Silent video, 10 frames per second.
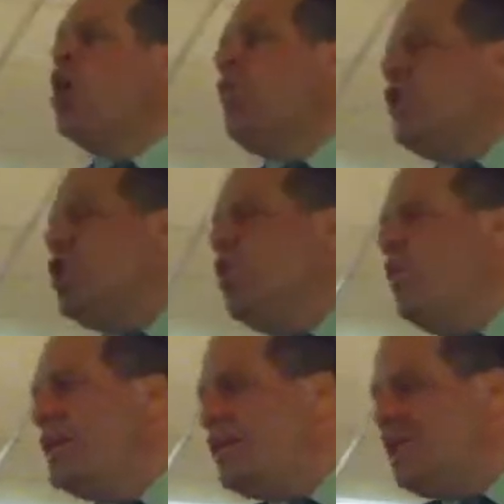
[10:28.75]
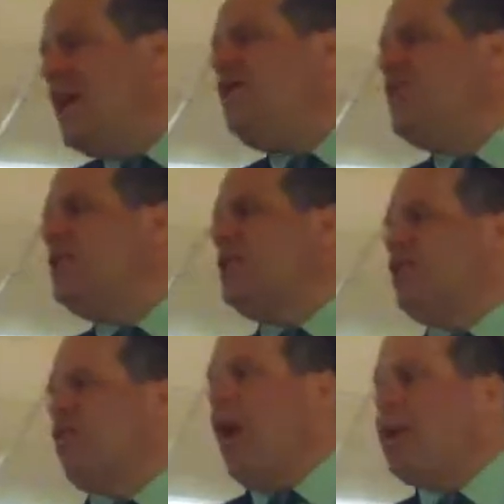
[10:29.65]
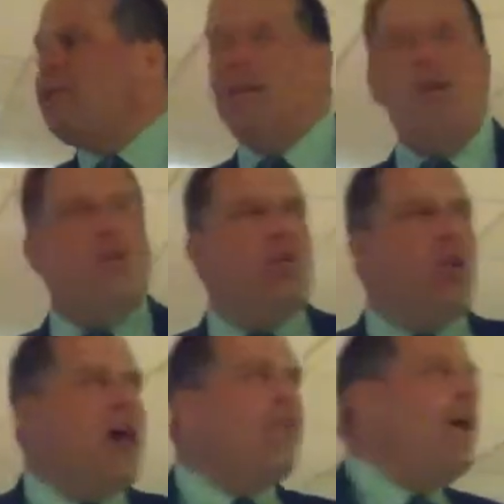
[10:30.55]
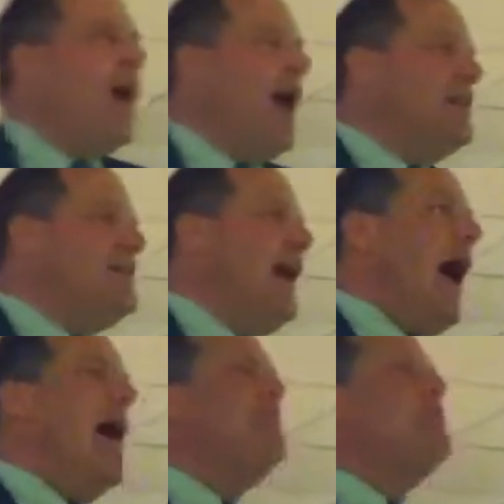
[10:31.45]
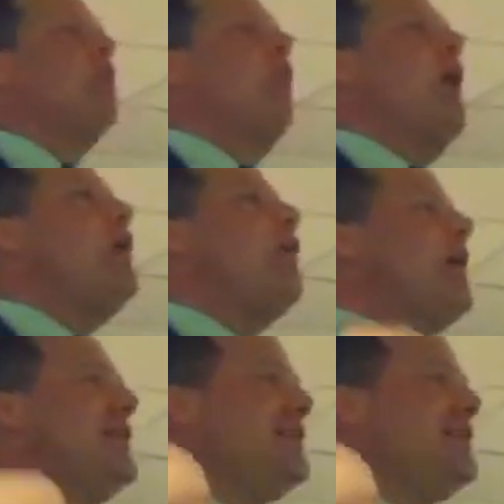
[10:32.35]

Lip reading: When you receive Jesus Christ into your life and say, I'm surrendering